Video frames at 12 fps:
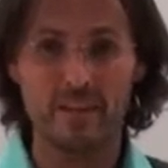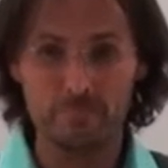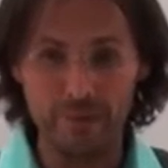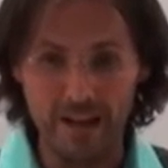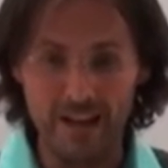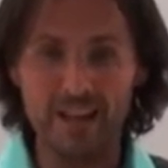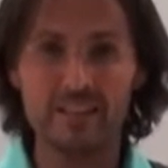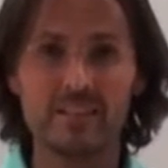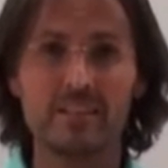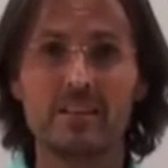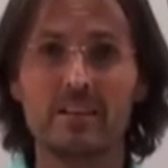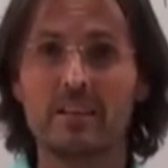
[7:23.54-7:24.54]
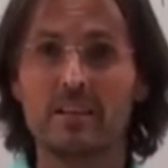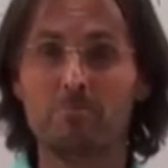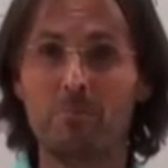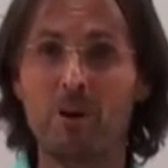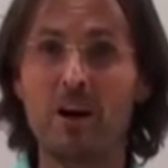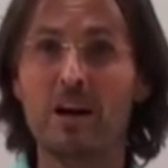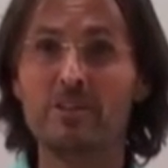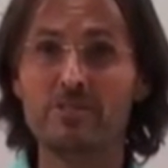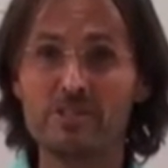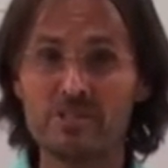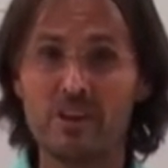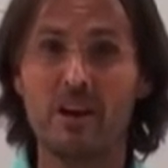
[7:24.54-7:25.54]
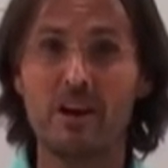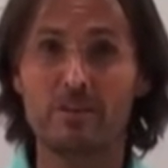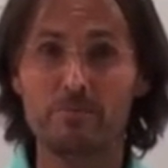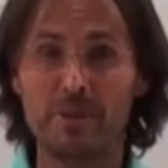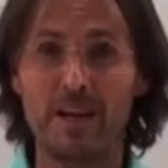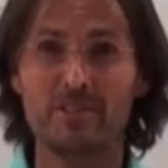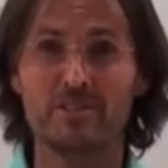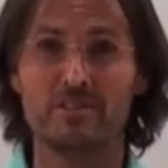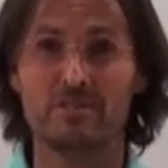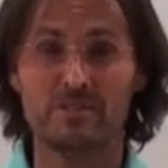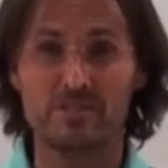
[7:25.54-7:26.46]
But my desire and passion